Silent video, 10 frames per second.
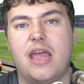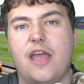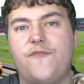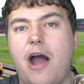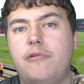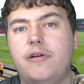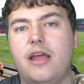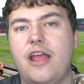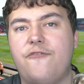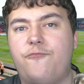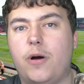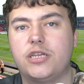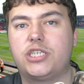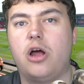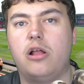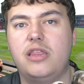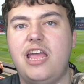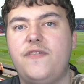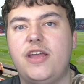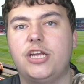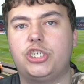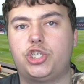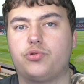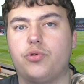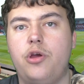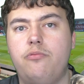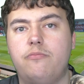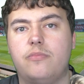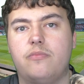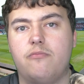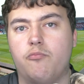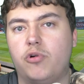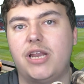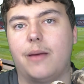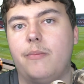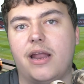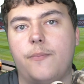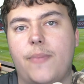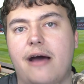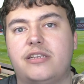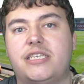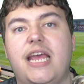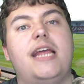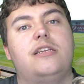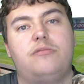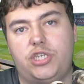If I were, if Dot leaving is true, would I be mad about it?